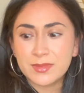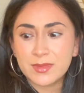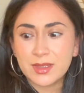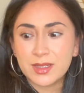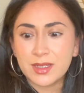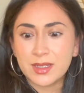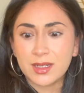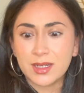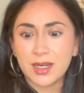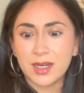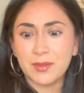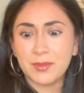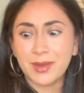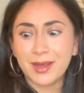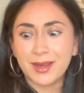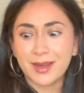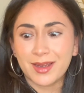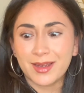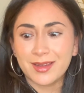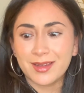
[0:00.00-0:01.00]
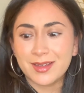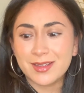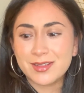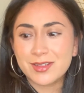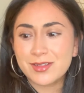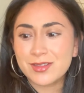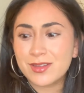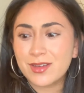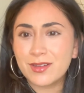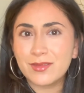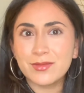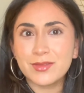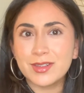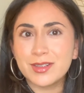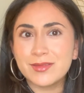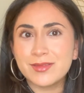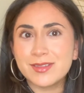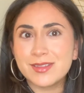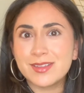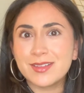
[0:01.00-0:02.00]
cut my eyelashes off when I
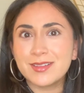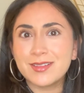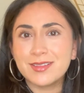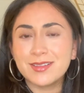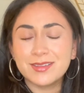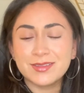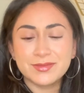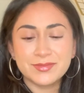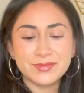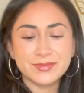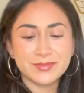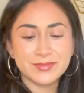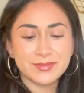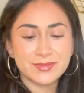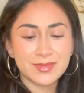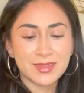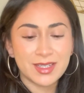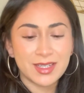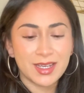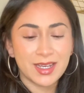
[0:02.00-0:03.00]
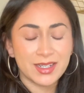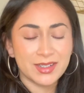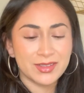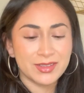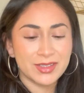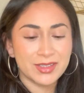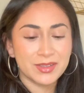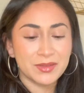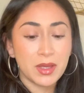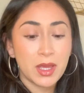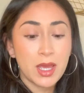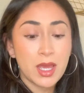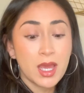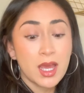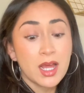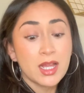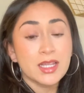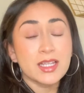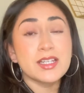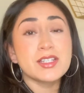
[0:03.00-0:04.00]
was little. I don't know.
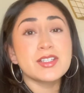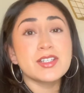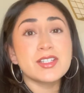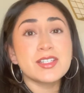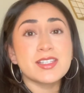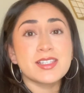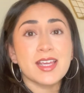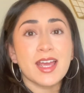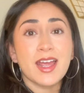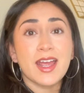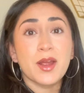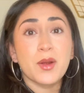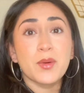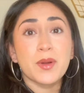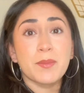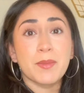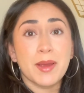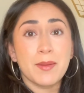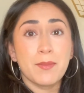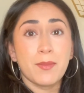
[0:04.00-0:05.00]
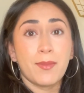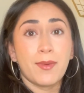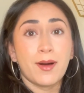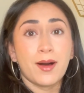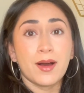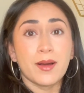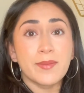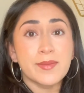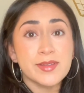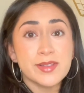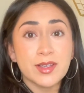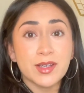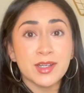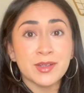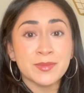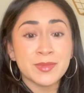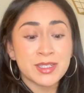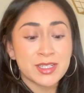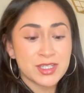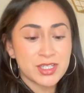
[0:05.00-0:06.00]
Let's just say when my mom saw
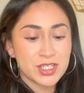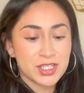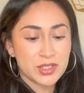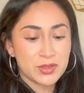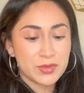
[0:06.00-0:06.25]
me, she